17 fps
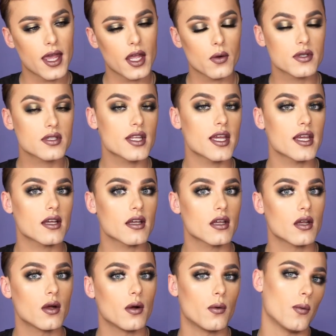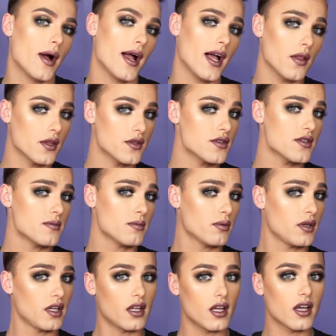It was like, wow, this is
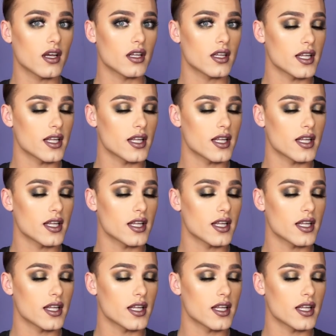pretty good.